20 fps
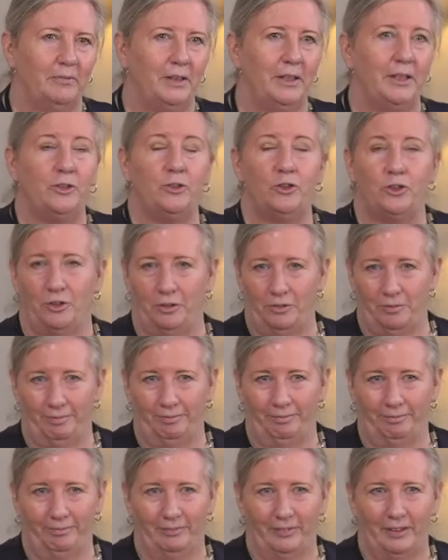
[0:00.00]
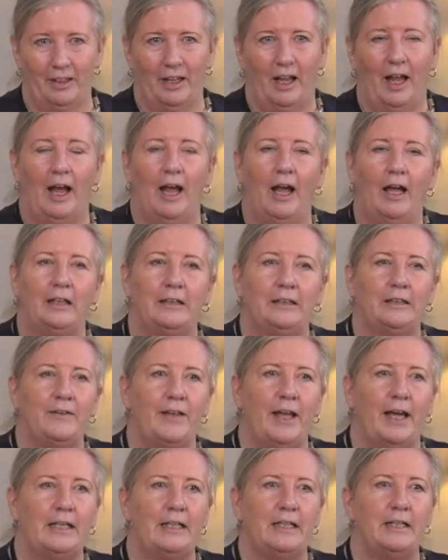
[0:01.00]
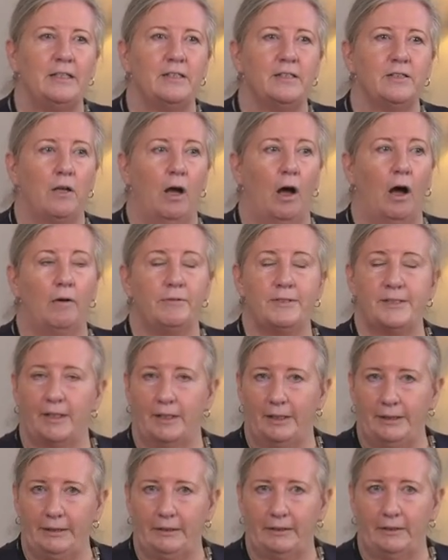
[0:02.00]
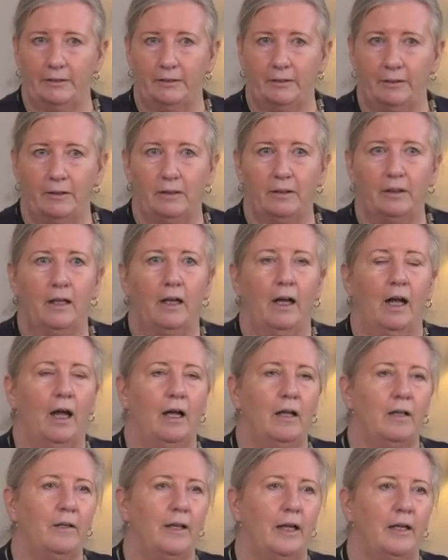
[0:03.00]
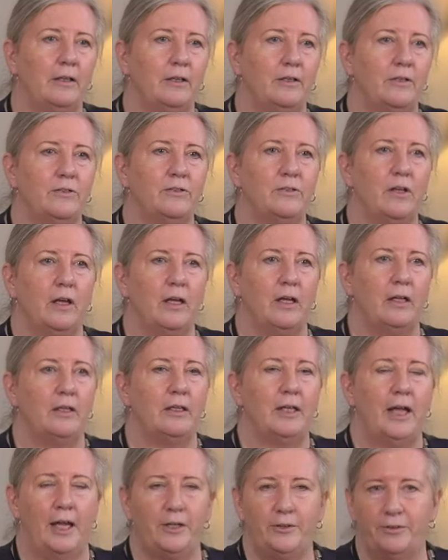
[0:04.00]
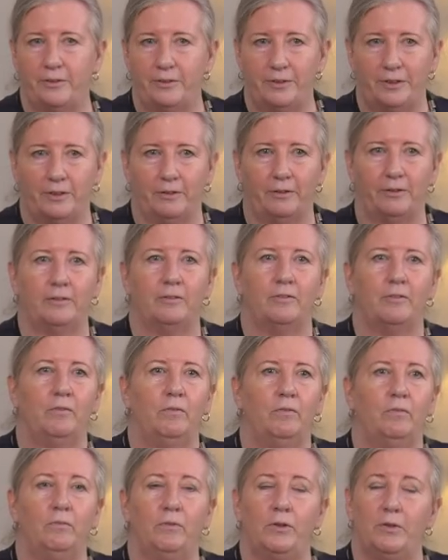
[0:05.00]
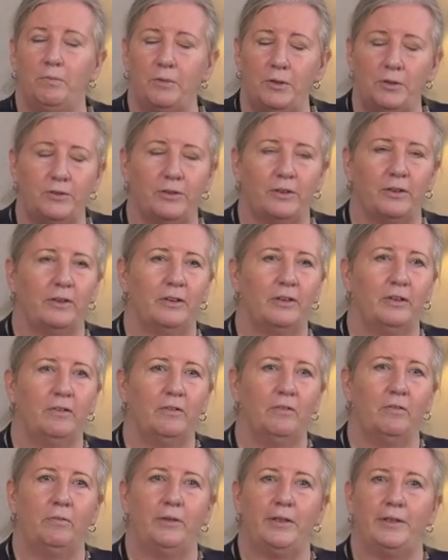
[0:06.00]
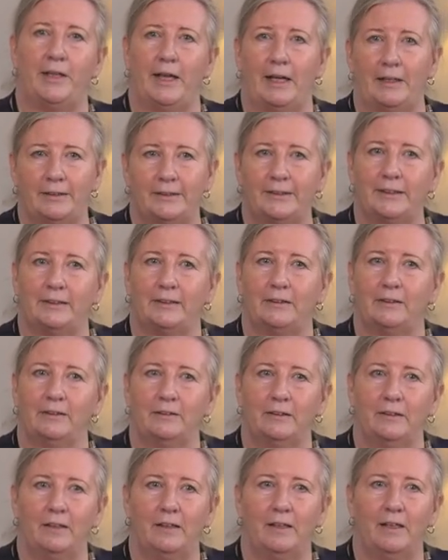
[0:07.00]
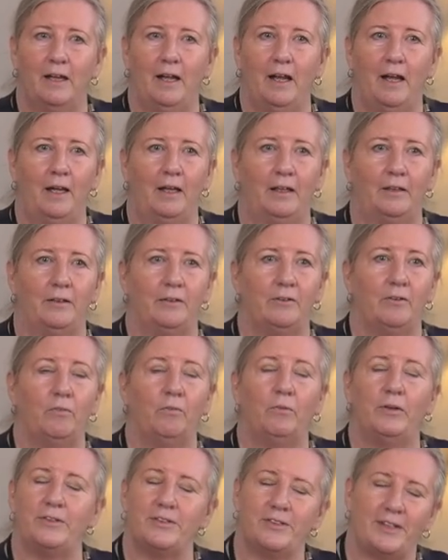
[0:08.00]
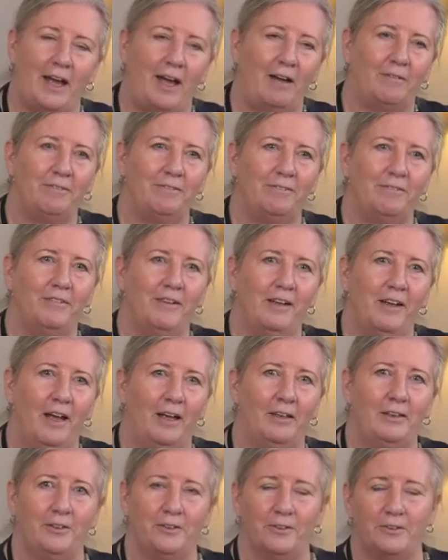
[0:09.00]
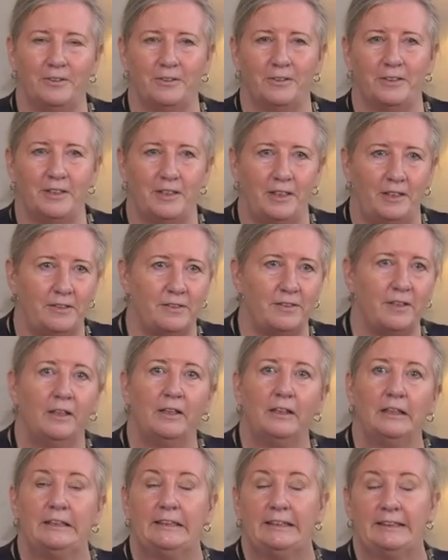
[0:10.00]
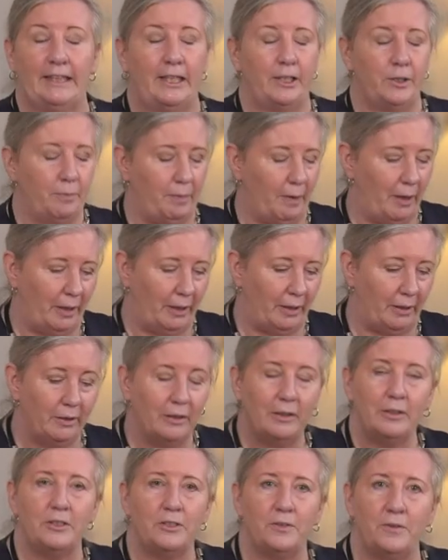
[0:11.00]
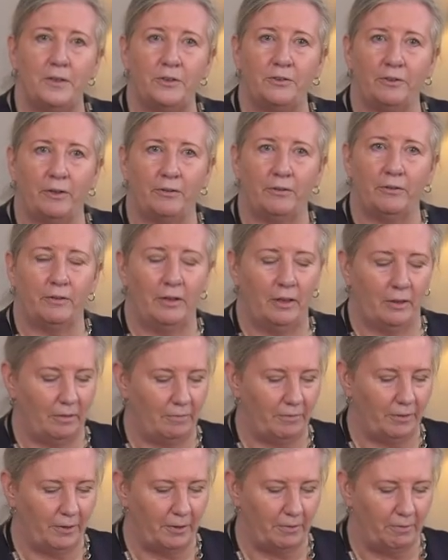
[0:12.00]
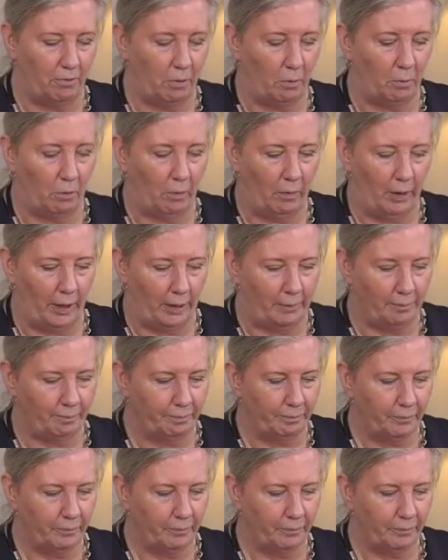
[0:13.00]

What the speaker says: in June. And that is off-site. That is a catered dinner with music, with dancing, and with staff and year 13s to say goodbye to each other in a very formal way.